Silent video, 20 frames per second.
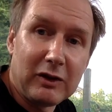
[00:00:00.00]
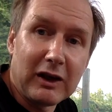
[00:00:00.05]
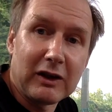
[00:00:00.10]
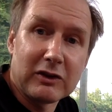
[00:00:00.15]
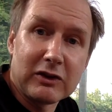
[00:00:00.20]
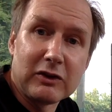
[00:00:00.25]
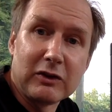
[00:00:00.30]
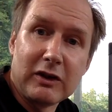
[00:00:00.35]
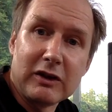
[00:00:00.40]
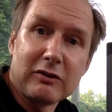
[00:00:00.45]

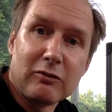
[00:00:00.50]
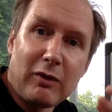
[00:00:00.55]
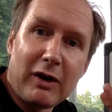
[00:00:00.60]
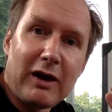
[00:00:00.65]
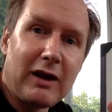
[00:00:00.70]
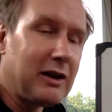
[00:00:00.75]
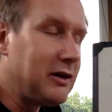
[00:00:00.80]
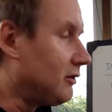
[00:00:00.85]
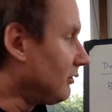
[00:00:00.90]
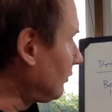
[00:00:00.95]
answer is
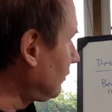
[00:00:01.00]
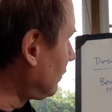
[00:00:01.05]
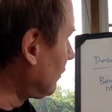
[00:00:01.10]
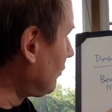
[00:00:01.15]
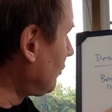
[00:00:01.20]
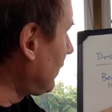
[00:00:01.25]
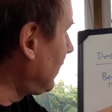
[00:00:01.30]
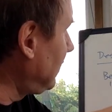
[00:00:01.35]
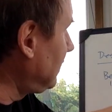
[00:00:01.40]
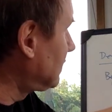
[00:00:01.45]
when the
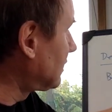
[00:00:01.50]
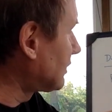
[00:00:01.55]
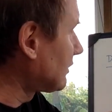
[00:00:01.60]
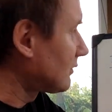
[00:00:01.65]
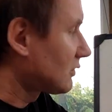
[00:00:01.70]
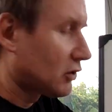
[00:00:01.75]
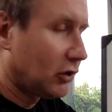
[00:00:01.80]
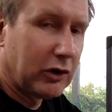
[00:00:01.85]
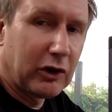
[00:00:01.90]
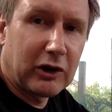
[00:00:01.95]
wages of
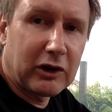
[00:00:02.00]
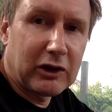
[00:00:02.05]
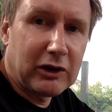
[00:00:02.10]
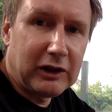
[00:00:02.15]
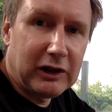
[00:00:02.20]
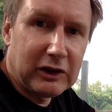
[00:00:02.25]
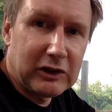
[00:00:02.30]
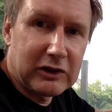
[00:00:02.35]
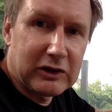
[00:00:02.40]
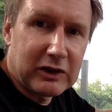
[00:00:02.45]
toilet
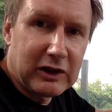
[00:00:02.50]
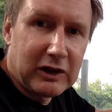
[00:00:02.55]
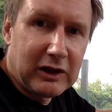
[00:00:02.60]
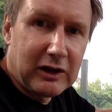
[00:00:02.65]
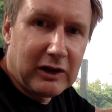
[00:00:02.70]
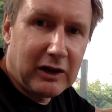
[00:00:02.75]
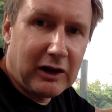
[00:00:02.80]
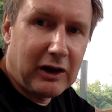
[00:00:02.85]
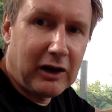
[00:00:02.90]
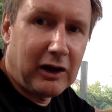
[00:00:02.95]
cleaners
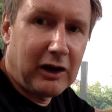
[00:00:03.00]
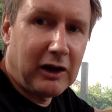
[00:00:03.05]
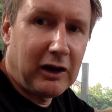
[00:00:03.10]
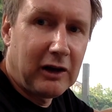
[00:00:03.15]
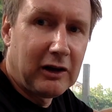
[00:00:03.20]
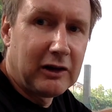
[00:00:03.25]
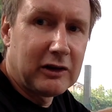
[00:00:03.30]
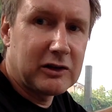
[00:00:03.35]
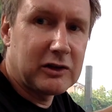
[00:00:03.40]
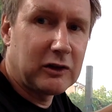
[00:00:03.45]

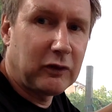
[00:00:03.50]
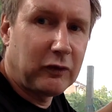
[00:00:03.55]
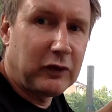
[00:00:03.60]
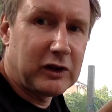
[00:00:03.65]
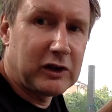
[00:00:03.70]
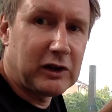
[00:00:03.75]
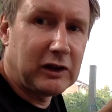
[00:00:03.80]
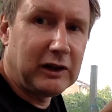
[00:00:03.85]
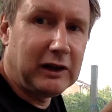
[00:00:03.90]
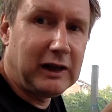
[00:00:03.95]
are
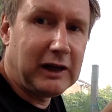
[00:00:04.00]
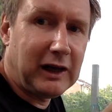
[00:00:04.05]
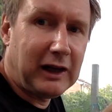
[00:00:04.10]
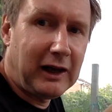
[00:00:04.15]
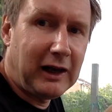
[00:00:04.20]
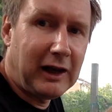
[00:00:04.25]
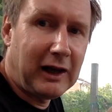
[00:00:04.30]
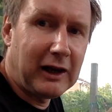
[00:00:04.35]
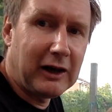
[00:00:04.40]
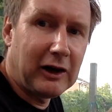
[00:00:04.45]
sufficiently
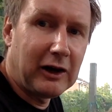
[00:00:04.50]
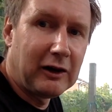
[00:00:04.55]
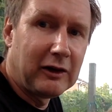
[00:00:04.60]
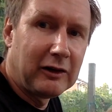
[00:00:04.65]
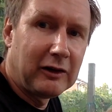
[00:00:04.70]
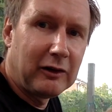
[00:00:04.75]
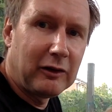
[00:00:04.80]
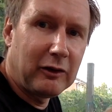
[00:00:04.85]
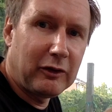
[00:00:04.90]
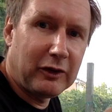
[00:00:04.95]
higher
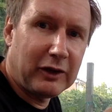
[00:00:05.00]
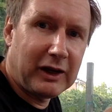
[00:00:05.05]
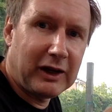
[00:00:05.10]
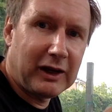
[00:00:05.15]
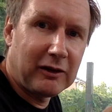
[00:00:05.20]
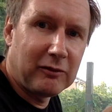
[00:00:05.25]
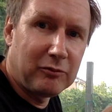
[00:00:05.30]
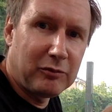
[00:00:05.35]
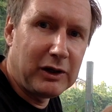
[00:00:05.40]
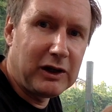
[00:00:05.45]

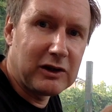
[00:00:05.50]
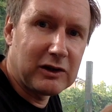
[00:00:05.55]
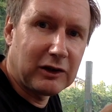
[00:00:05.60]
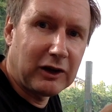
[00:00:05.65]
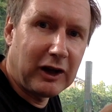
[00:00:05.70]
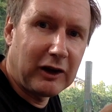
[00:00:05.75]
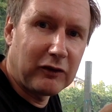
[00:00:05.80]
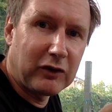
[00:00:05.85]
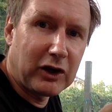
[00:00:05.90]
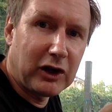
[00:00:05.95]
than beach
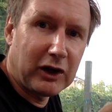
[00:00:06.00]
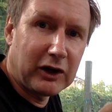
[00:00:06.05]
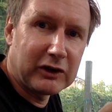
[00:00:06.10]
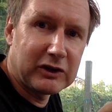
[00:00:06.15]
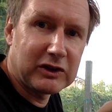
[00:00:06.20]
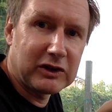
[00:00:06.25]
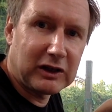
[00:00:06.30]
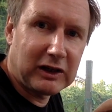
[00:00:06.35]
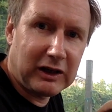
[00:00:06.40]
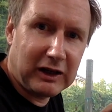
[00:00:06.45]
lifeguards
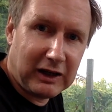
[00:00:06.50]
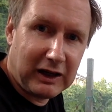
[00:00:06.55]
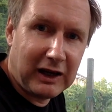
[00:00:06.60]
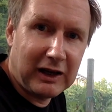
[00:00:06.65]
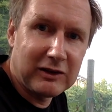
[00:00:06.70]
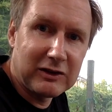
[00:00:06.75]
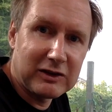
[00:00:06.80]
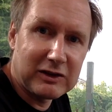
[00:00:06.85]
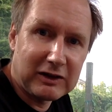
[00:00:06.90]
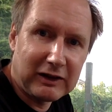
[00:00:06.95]
to
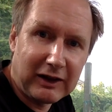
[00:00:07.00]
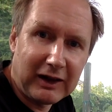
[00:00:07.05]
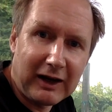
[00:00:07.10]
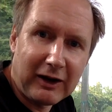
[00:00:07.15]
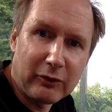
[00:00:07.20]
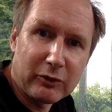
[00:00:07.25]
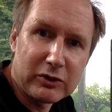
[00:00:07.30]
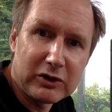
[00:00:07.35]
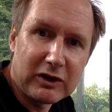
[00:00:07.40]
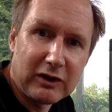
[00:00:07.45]
cancel
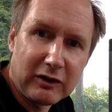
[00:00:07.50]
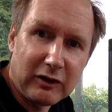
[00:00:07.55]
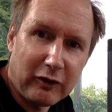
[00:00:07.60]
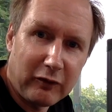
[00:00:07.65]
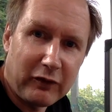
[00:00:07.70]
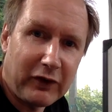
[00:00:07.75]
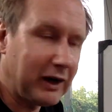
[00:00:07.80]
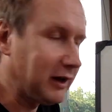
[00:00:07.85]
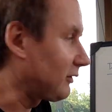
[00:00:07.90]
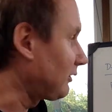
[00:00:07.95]
out the
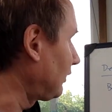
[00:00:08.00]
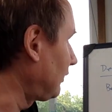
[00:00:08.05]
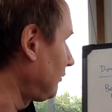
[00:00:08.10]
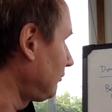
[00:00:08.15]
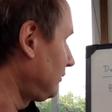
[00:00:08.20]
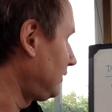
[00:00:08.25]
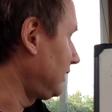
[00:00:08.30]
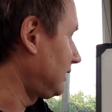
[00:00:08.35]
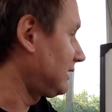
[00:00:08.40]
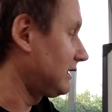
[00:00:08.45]
fact that
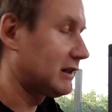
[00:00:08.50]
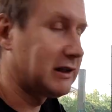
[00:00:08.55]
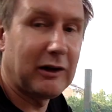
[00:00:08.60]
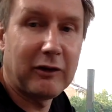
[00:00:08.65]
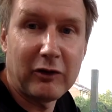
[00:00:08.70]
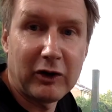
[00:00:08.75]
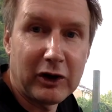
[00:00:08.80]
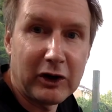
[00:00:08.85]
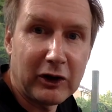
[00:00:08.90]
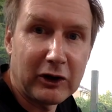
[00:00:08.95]
this isn't a
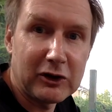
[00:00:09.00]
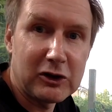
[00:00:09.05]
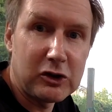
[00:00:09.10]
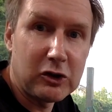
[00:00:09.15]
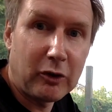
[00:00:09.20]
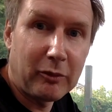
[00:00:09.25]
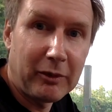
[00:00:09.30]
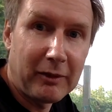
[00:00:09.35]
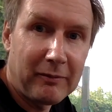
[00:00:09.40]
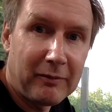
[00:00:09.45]
very nice
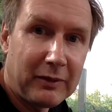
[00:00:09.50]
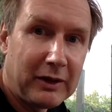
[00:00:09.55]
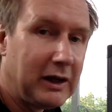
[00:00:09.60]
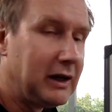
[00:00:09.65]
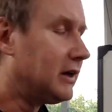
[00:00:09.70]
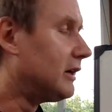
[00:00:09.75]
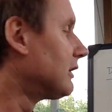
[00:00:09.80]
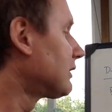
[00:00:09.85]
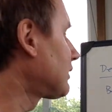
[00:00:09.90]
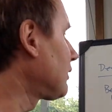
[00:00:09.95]
job.
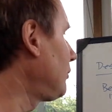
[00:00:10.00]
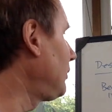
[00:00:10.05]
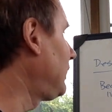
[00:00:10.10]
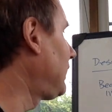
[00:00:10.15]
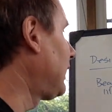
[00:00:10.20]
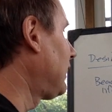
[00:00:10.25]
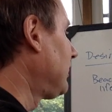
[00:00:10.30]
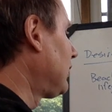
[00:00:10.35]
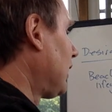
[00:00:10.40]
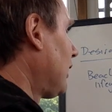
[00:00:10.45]
So we'd
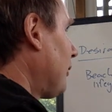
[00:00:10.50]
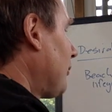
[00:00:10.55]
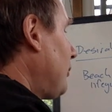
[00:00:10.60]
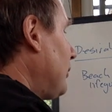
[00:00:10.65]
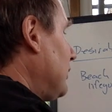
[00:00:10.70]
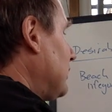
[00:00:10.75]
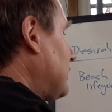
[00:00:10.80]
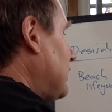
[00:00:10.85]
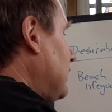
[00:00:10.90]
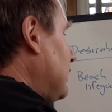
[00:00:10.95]
end up
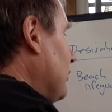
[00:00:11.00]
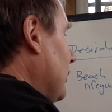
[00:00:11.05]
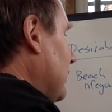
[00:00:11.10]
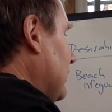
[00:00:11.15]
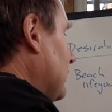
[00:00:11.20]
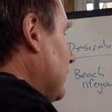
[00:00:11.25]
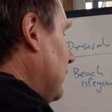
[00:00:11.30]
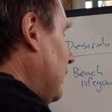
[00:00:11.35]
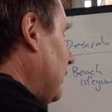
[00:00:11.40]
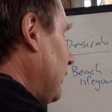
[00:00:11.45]
with a
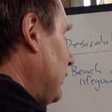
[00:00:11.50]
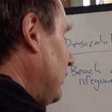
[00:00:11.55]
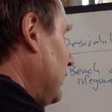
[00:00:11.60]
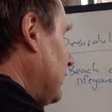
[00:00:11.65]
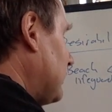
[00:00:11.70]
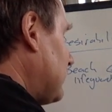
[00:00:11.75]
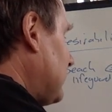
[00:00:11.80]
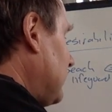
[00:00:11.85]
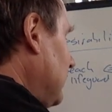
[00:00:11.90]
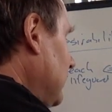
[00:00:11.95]
situation like
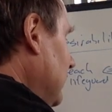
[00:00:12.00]
this,